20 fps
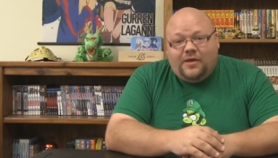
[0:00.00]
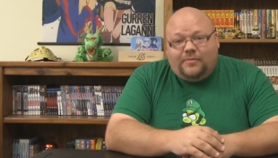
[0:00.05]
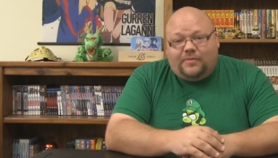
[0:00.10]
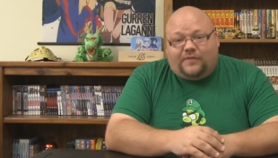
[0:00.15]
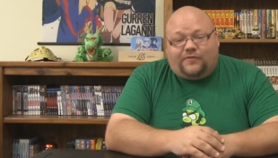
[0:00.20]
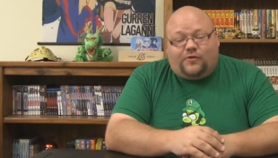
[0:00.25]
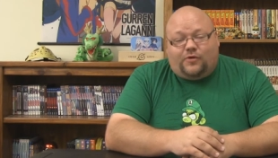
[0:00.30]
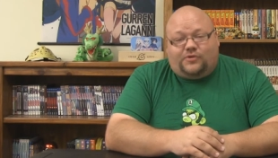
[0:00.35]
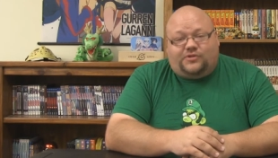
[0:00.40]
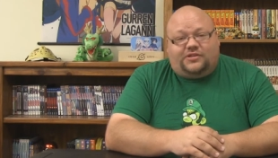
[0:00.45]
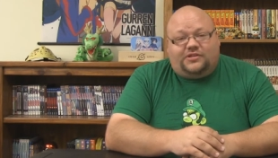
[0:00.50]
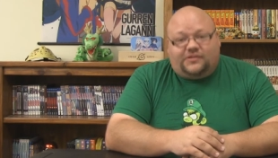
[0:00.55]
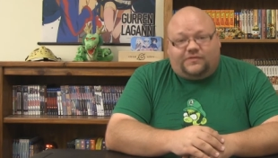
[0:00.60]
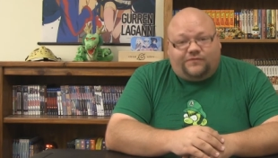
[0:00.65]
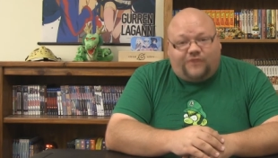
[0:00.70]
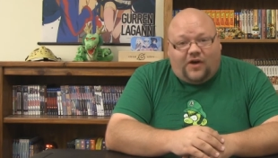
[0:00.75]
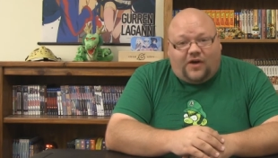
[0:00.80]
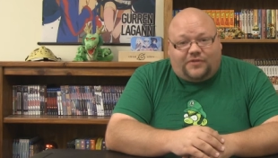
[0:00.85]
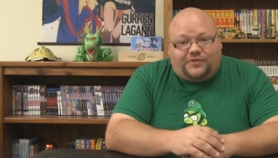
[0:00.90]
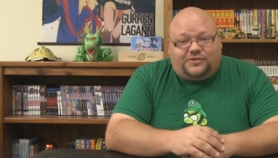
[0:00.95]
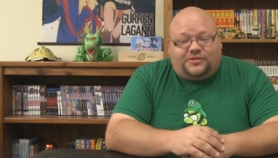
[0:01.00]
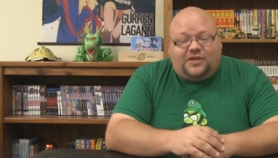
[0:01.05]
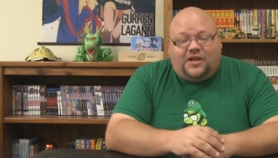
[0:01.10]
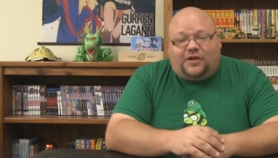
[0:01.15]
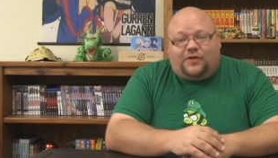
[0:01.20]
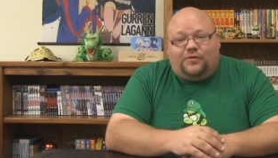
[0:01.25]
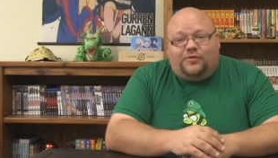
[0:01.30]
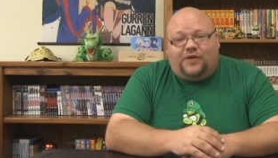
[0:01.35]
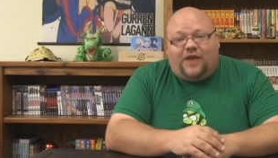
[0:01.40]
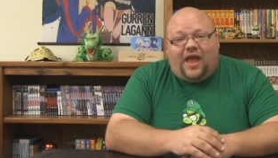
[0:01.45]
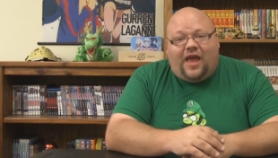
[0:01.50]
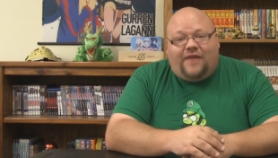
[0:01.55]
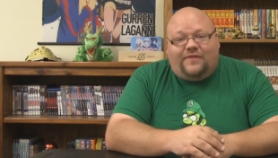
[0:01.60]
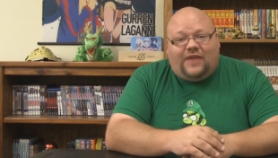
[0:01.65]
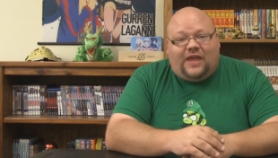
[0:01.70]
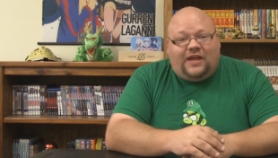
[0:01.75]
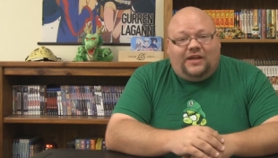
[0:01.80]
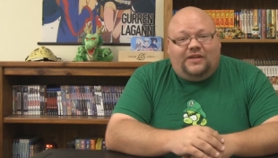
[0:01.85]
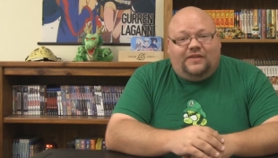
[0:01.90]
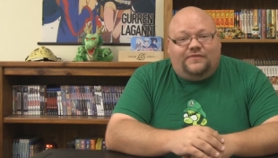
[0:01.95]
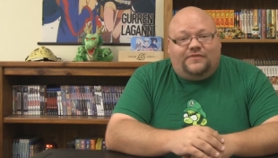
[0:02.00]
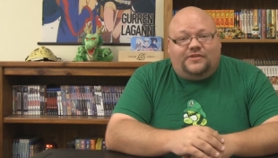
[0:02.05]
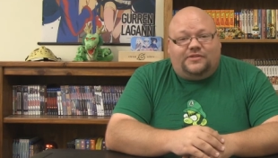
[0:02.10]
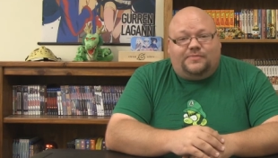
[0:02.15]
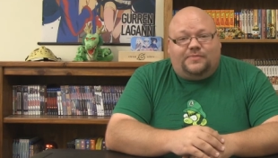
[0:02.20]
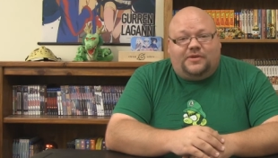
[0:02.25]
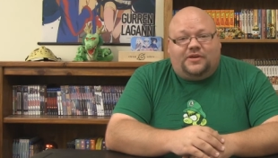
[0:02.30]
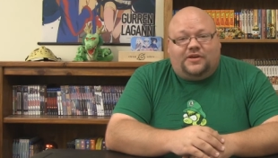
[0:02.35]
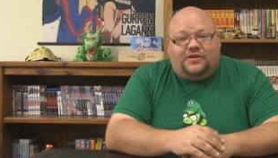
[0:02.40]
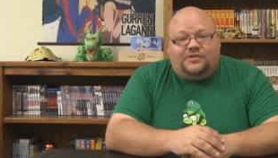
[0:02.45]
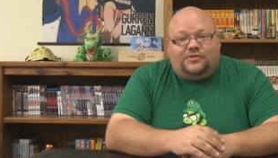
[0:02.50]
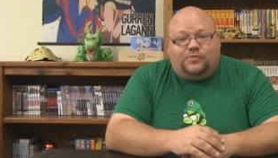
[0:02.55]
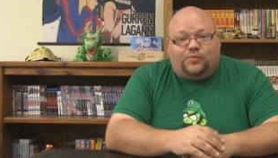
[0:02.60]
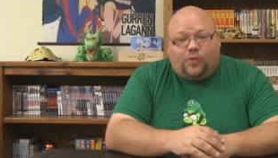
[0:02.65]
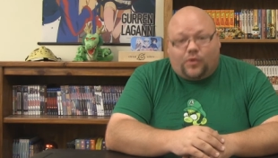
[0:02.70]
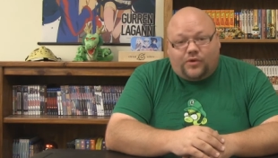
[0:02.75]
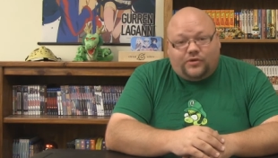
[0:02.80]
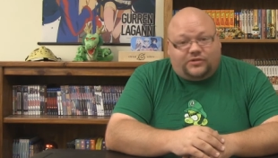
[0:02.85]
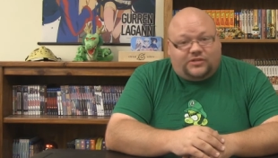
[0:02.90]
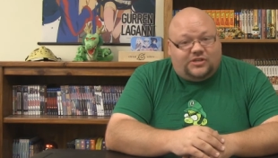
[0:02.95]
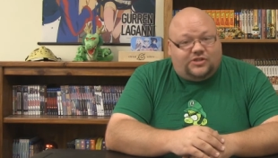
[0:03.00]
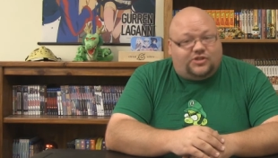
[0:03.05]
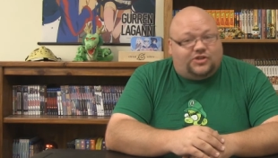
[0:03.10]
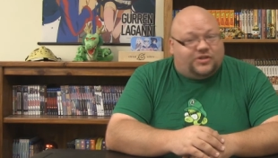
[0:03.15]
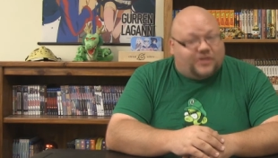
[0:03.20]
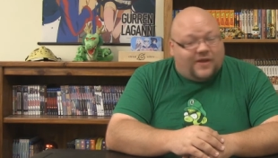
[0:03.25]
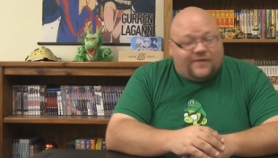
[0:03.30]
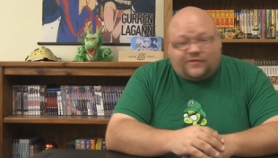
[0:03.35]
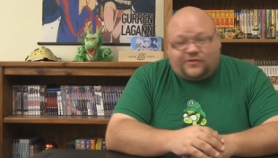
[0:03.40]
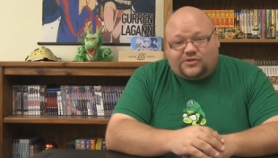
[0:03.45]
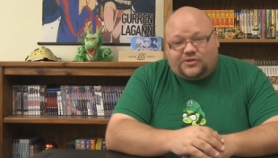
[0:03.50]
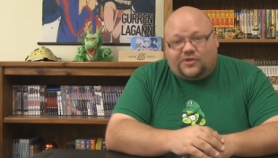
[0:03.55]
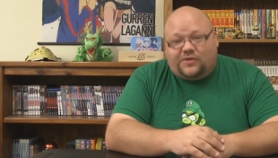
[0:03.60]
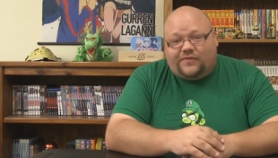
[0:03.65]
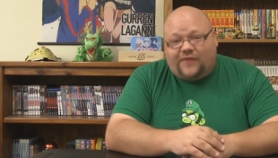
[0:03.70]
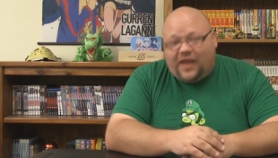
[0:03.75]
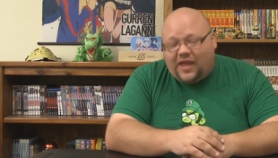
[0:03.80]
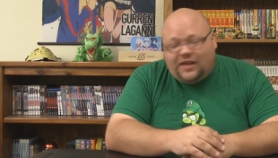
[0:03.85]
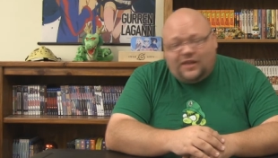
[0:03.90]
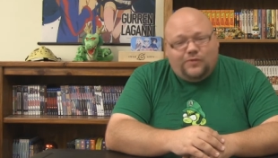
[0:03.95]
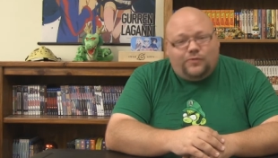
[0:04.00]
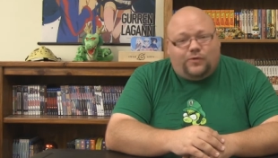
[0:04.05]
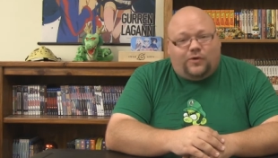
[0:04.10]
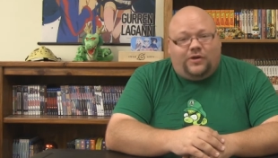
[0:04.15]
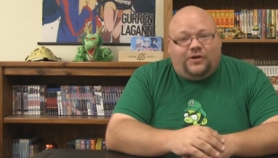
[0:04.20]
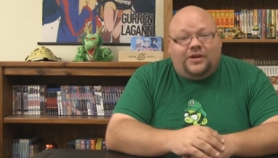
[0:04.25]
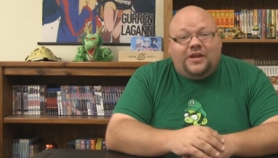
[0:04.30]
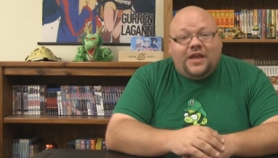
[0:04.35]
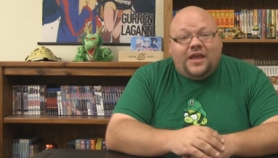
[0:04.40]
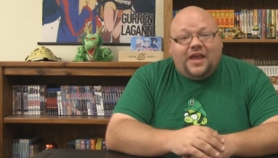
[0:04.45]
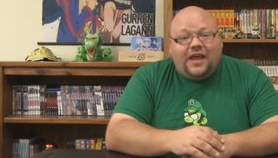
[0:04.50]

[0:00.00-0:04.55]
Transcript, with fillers: But of course, his father's not going to have any of this because royalty should never serve anyone.